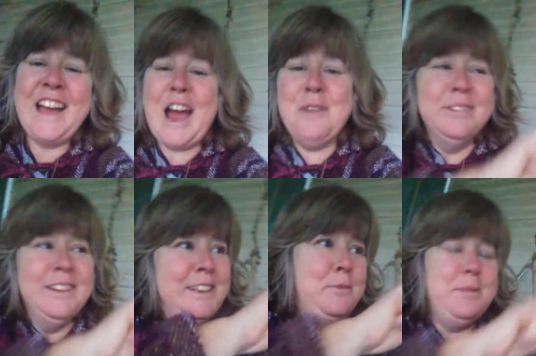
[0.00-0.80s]
I'm
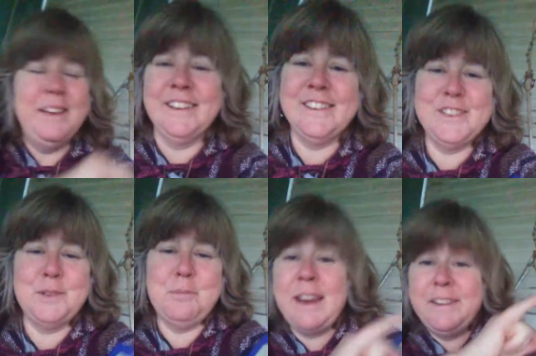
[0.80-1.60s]
looking because
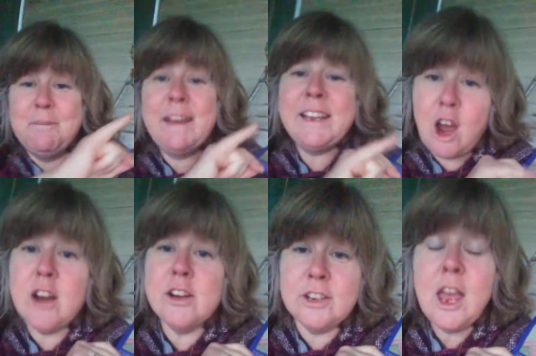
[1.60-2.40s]
in my my
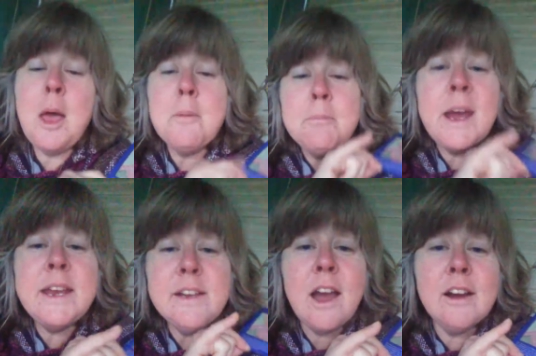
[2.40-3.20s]
car my
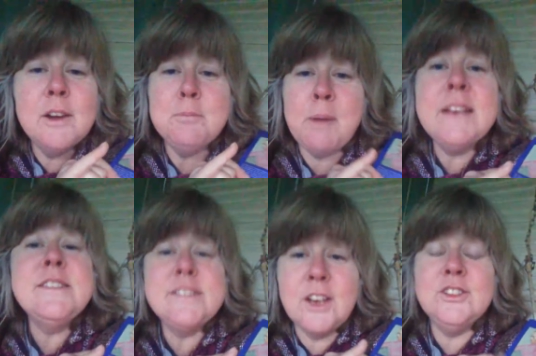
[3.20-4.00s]
car and my
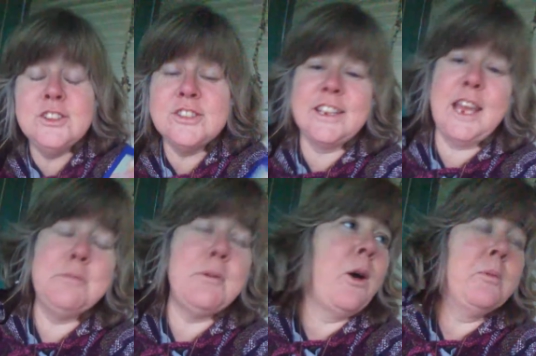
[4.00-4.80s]
son just
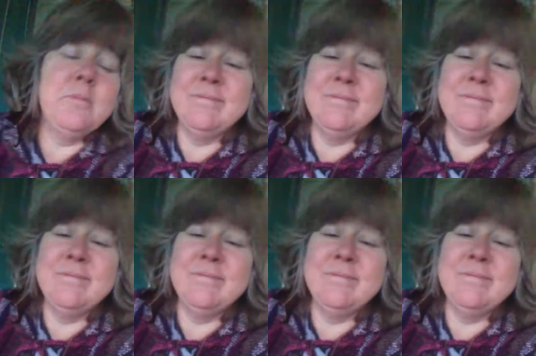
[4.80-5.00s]
came home